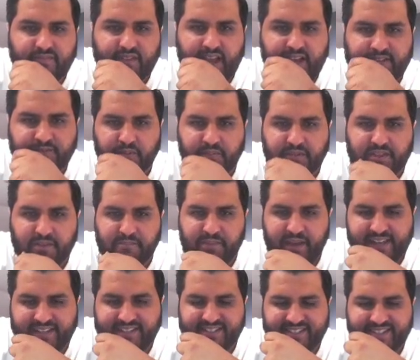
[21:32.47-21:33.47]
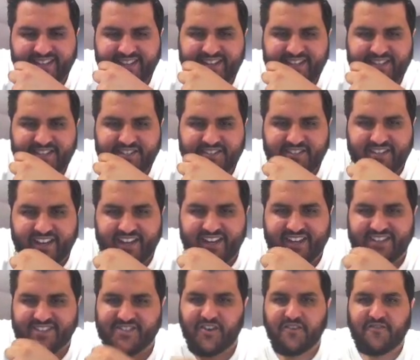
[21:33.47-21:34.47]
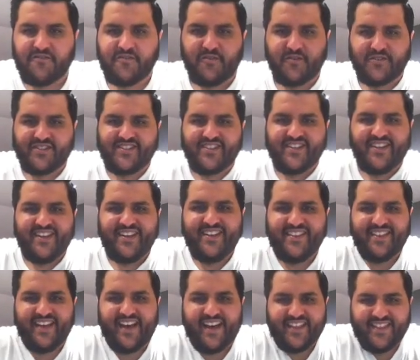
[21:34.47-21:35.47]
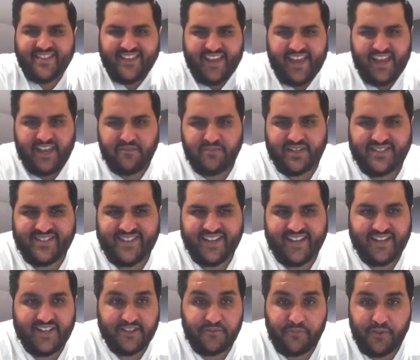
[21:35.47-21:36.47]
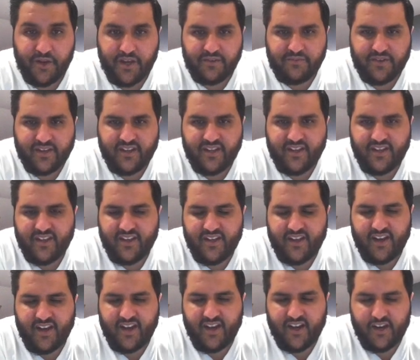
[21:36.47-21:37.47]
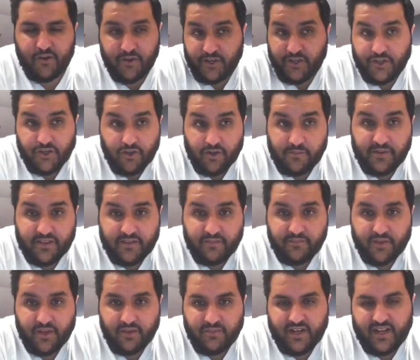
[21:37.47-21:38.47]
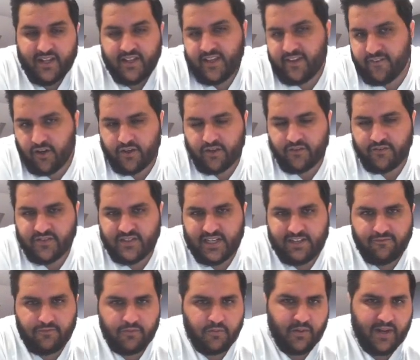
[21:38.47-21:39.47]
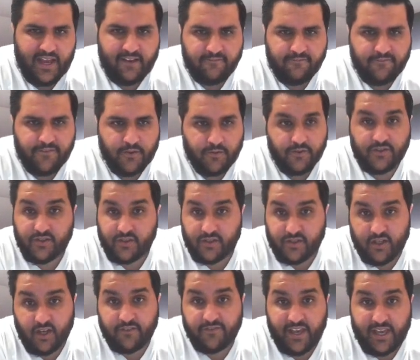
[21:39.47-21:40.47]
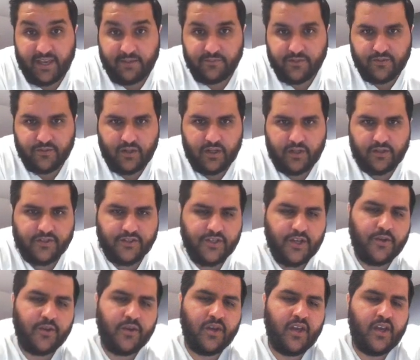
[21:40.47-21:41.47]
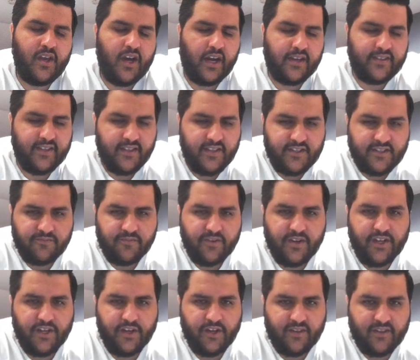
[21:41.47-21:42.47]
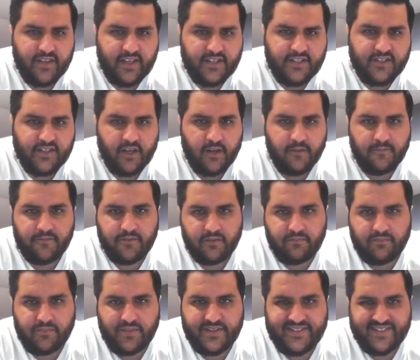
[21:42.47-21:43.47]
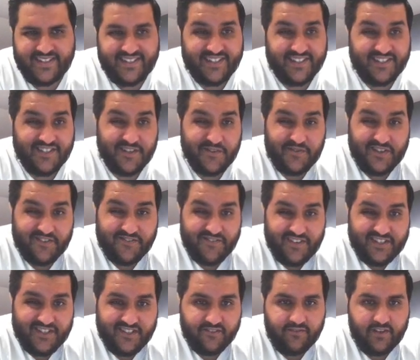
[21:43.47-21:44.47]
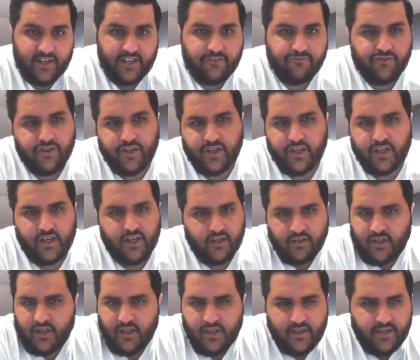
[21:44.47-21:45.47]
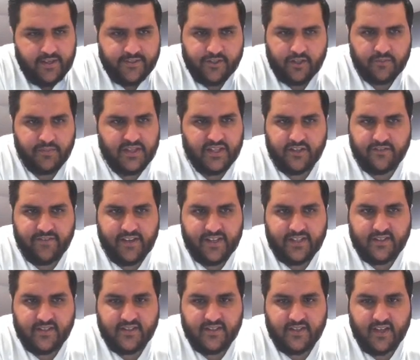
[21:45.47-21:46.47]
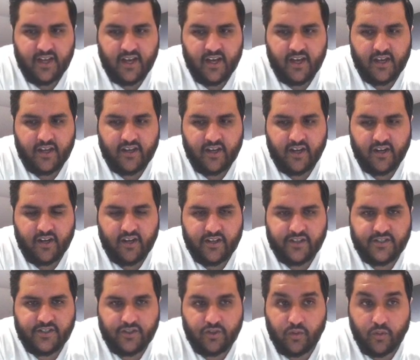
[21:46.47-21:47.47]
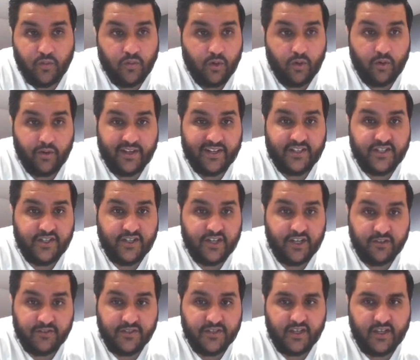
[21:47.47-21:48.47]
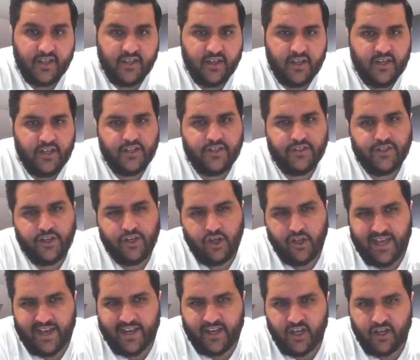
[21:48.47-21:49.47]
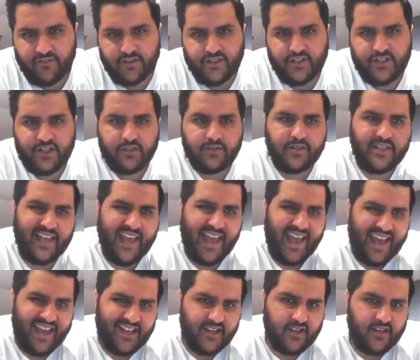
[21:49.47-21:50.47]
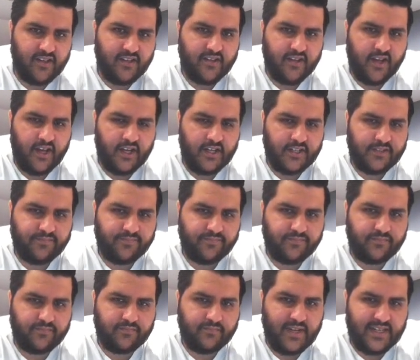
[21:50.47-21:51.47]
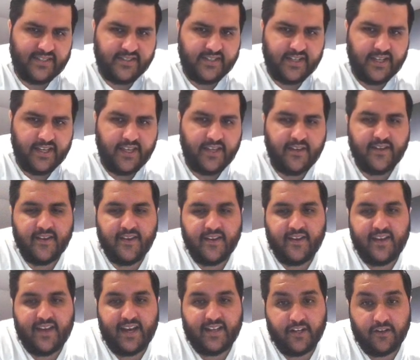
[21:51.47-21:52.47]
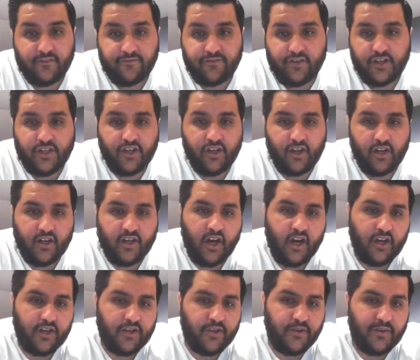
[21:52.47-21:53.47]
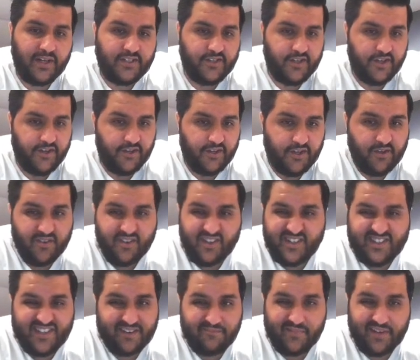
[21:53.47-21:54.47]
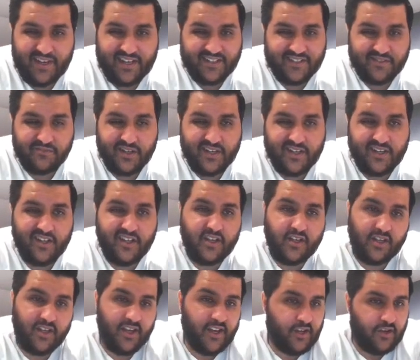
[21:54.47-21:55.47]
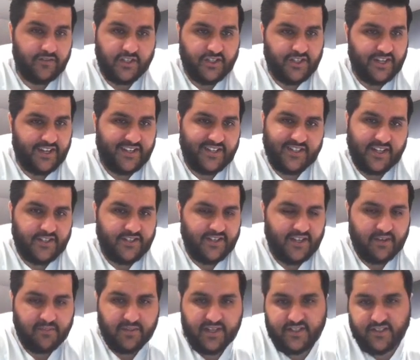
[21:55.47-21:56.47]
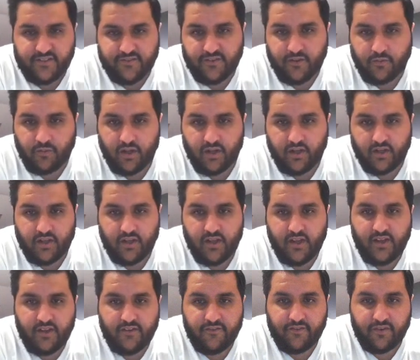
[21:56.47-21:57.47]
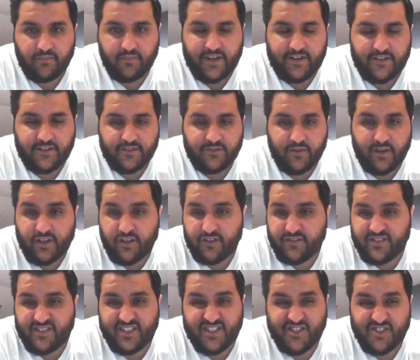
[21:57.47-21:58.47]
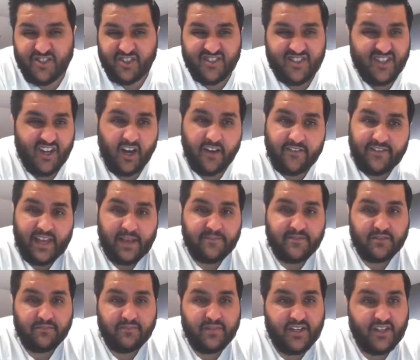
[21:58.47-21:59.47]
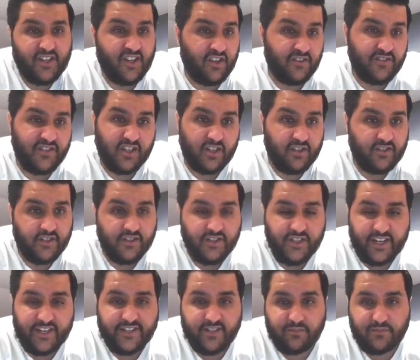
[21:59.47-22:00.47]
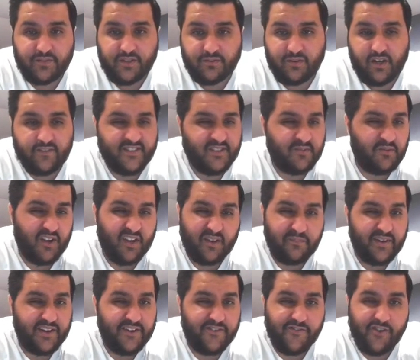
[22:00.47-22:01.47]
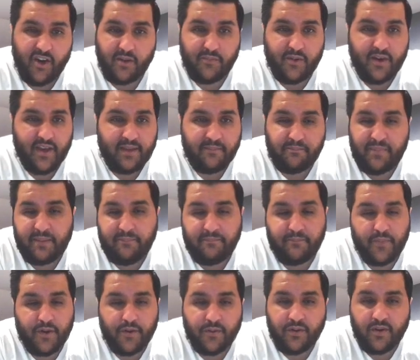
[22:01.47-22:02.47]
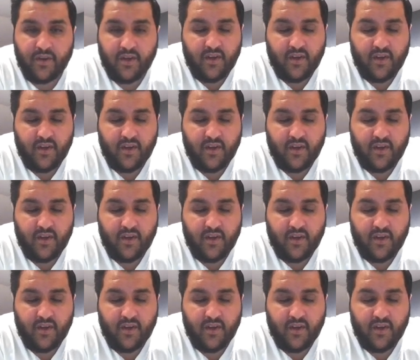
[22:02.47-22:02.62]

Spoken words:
That's probably the best strike force that the game has seen at the moment, or in Europe at the moment. And they've got obviously Liverpool at Anfield, which is a tough game as well. So I think there's some really good things to come from City in terms of defensively. Rudiger is going to be the defence kind of like stalwart in Chelsea. So you got that covered, Chelsea and Man City. And then up front, you've got Lukaku, Antonio, Saint-Maximin. You can obviously change that to Jimenez if you want from there as well. And obviously Jota, I've kept him in. You can obviously look to change him as well for someone like a Ben Rama, Mbembo,